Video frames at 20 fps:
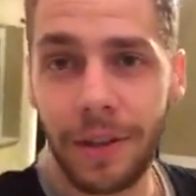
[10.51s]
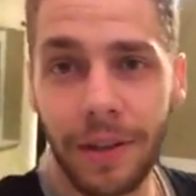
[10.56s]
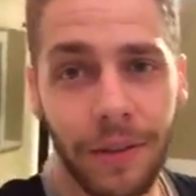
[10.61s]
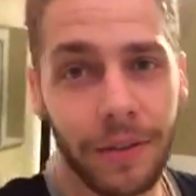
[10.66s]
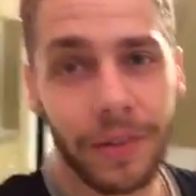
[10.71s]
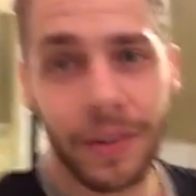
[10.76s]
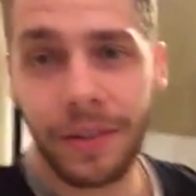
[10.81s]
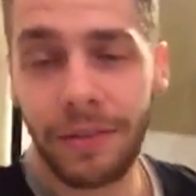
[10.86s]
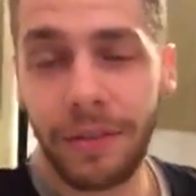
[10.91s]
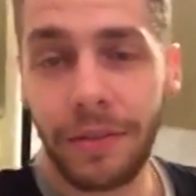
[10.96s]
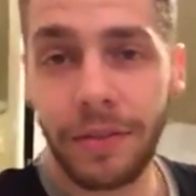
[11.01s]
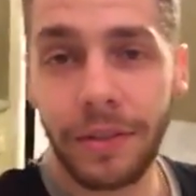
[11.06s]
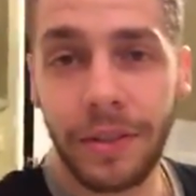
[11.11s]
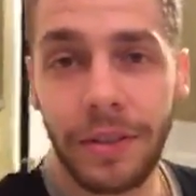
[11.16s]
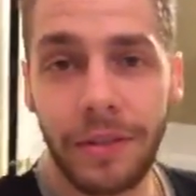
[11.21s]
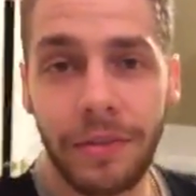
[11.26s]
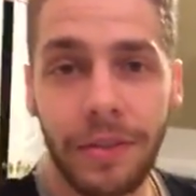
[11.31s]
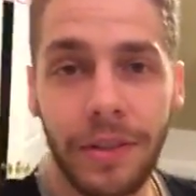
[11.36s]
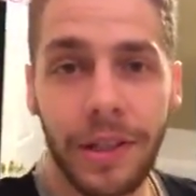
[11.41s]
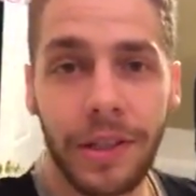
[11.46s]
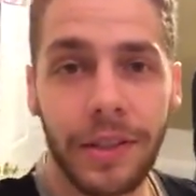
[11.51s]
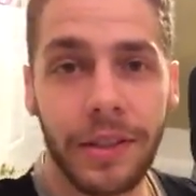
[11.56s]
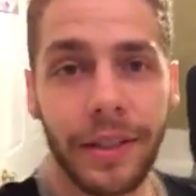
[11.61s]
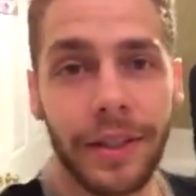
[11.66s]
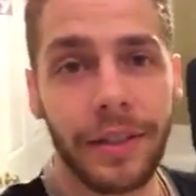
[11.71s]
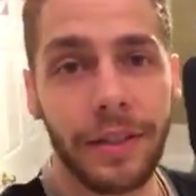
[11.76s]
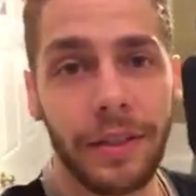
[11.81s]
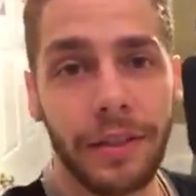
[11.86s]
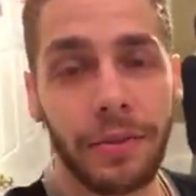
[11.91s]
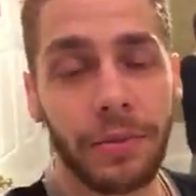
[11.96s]
I don't think I've ever done a video
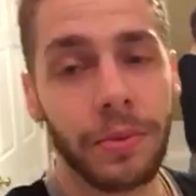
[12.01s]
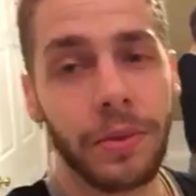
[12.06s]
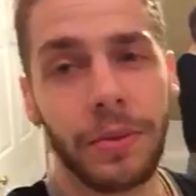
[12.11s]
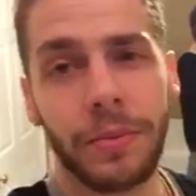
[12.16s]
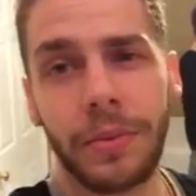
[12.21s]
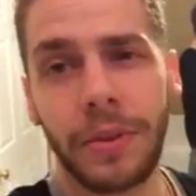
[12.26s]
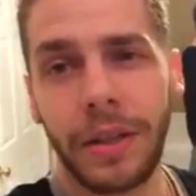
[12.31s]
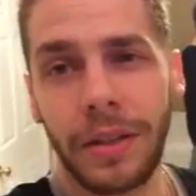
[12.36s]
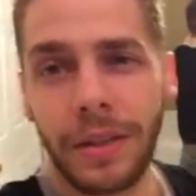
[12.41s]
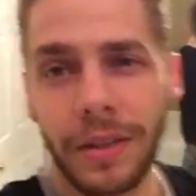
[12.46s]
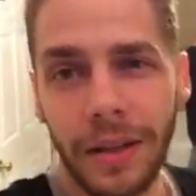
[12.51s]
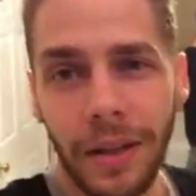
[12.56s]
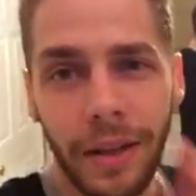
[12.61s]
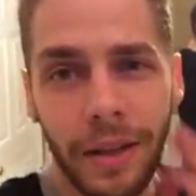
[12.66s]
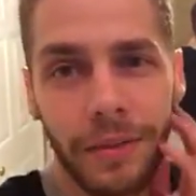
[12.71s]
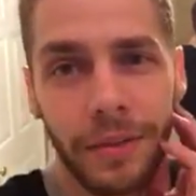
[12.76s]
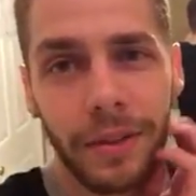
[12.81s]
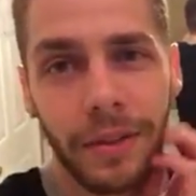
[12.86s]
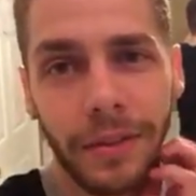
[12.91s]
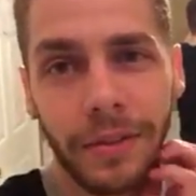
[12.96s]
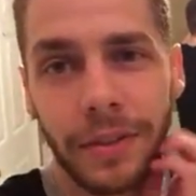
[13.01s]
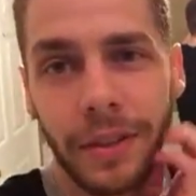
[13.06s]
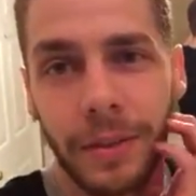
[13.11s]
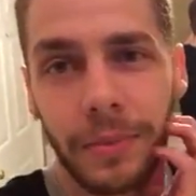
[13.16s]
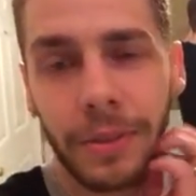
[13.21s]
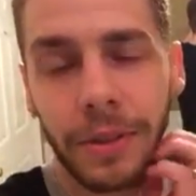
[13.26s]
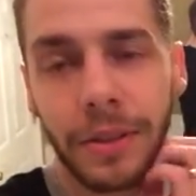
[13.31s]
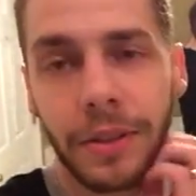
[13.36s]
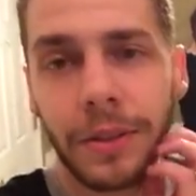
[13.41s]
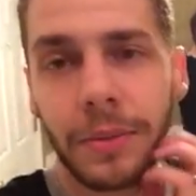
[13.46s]
like this. Well, I think I have a long time
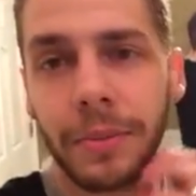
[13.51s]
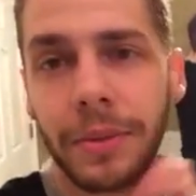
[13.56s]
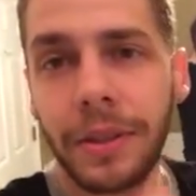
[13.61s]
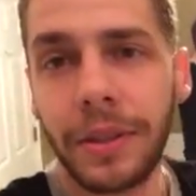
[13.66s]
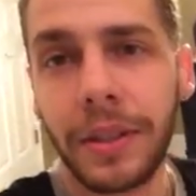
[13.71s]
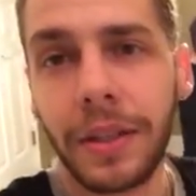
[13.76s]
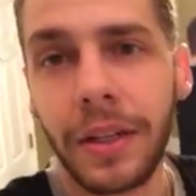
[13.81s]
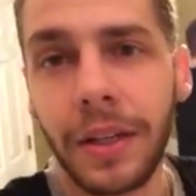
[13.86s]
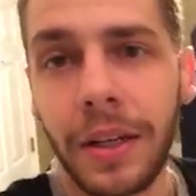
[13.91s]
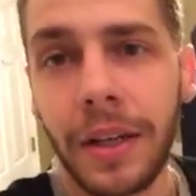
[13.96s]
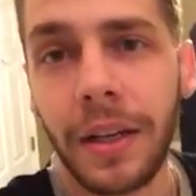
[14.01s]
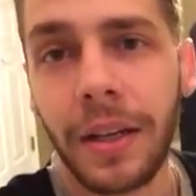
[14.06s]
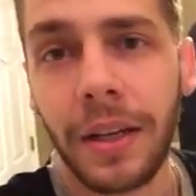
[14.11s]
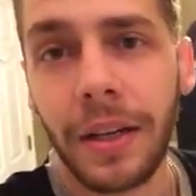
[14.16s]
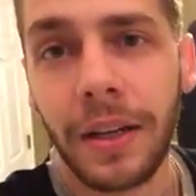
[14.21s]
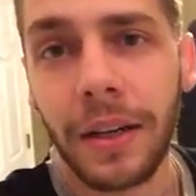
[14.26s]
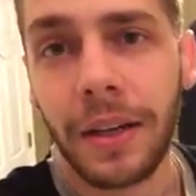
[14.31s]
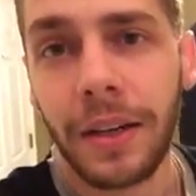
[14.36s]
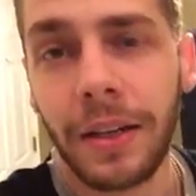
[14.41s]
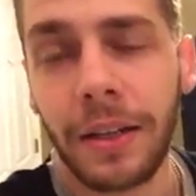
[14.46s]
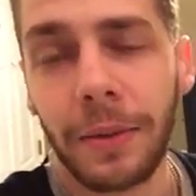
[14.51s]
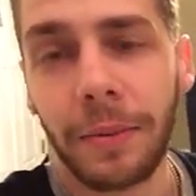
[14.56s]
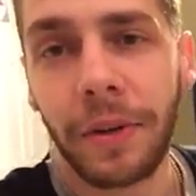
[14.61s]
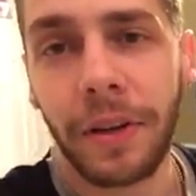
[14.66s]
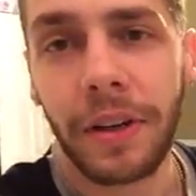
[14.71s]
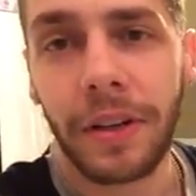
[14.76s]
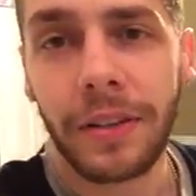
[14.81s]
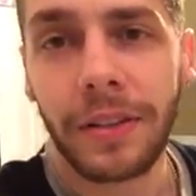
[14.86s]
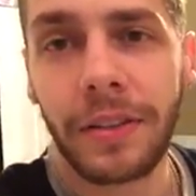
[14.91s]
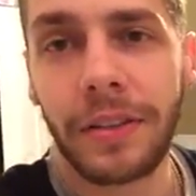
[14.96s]
ago, but um, to
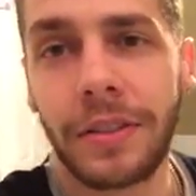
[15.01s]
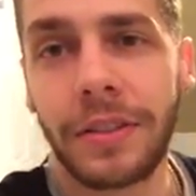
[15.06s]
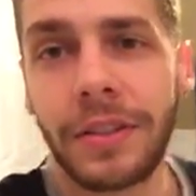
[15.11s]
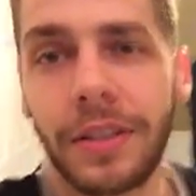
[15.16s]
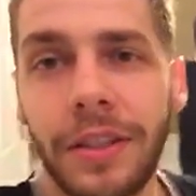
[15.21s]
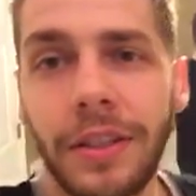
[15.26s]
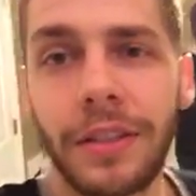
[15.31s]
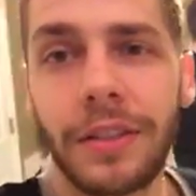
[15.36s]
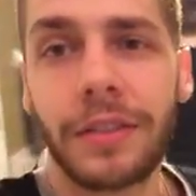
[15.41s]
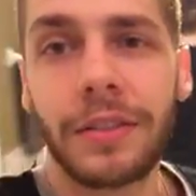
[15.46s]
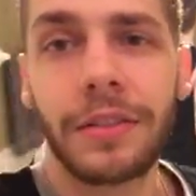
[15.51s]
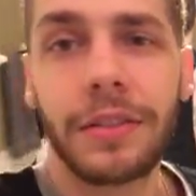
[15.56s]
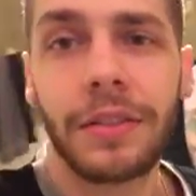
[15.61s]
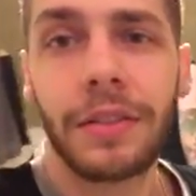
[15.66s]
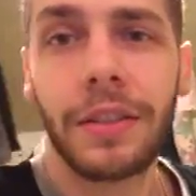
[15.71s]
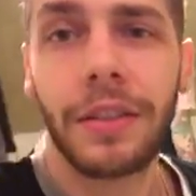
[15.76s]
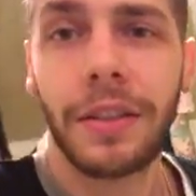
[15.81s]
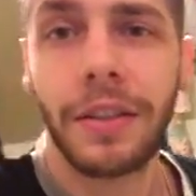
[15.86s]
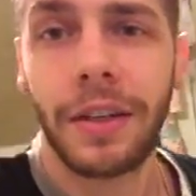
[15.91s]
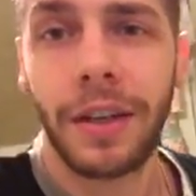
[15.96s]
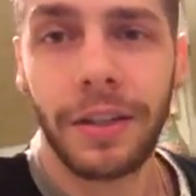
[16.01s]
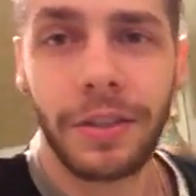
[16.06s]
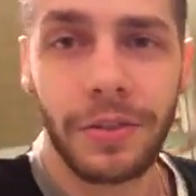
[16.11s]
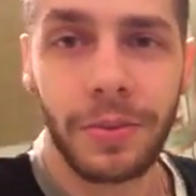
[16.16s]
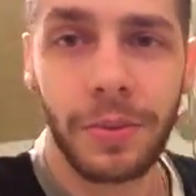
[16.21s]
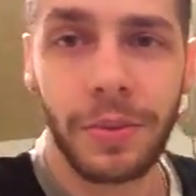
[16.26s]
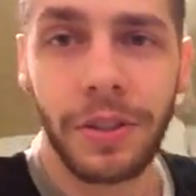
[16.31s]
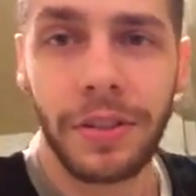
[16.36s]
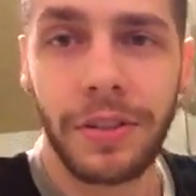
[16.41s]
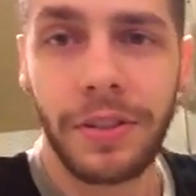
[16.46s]
cut to the chase, I just
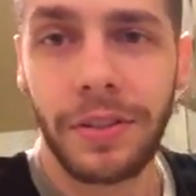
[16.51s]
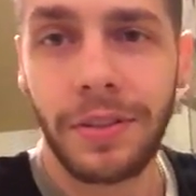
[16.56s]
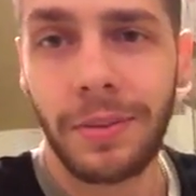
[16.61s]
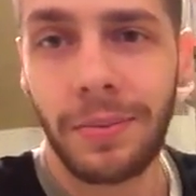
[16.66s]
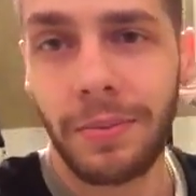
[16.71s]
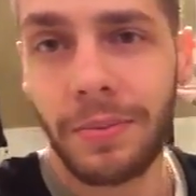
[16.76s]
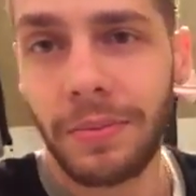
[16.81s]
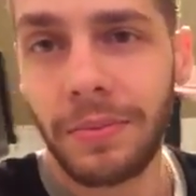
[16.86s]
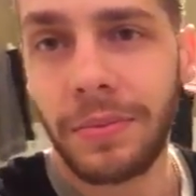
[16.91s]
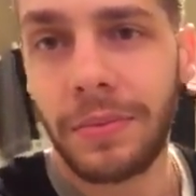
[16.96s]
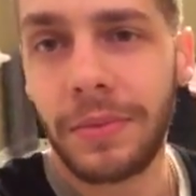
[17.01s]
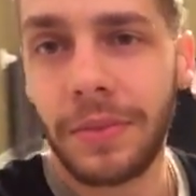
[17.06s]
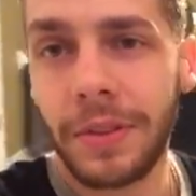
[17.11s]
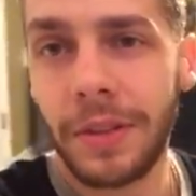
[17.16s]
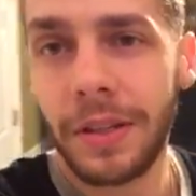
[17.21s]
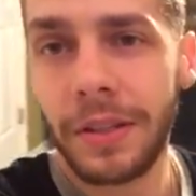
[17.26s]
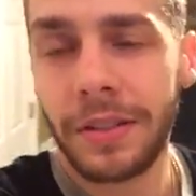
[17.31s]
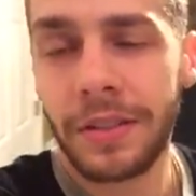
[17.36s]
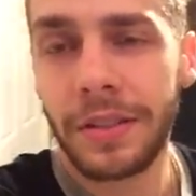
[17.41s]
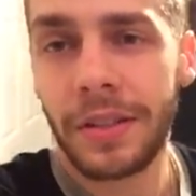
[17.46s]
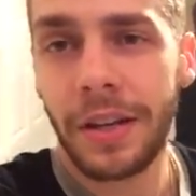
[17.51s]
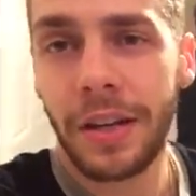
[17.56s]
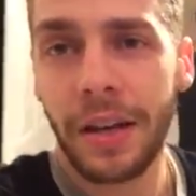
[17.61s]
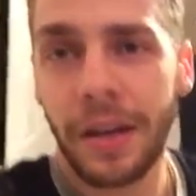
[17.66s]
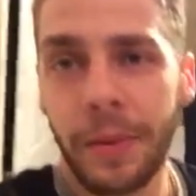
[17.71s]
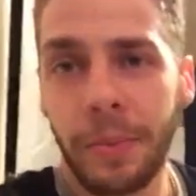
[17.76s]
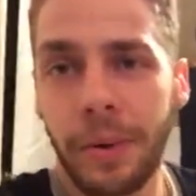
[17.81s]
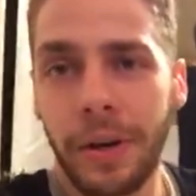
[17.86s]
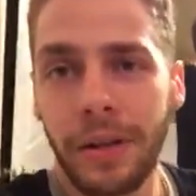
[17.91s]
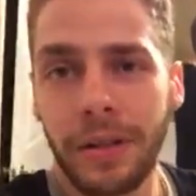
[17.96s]
wanted to say
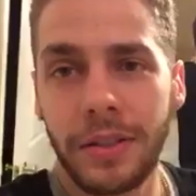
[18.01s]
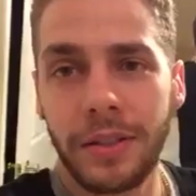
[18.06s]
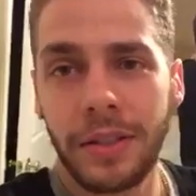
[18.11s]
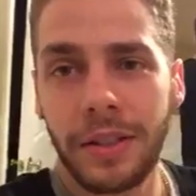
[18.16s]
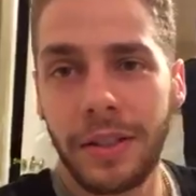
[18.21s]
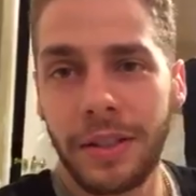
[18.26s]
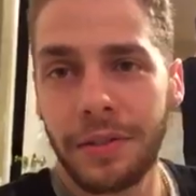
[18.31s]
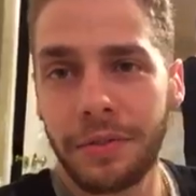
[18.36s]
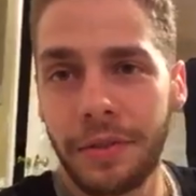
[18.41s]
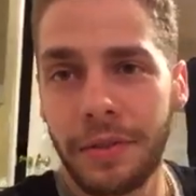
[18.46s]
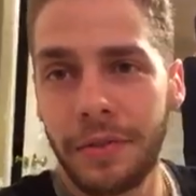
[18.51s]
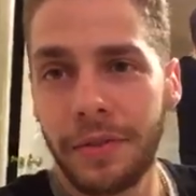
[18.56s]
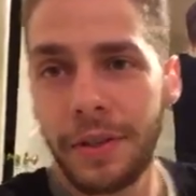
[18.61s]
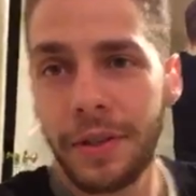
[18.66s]
I apologize for the